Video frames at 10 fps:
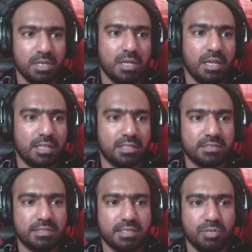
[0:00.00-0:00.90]
and the
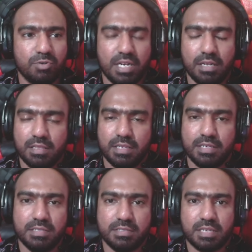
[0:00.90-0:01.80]
secure health
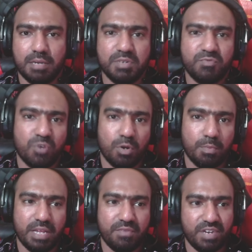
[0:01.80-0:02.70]
is coming from
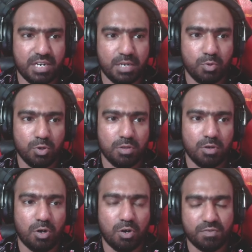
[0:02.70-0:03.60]
a variable
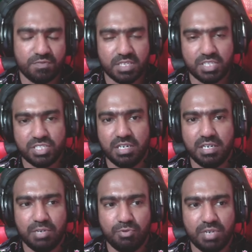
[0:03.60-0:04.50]
of the
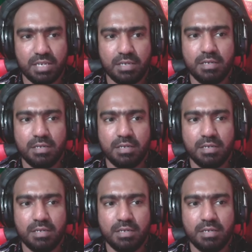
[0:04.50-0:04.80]
ShieldUE.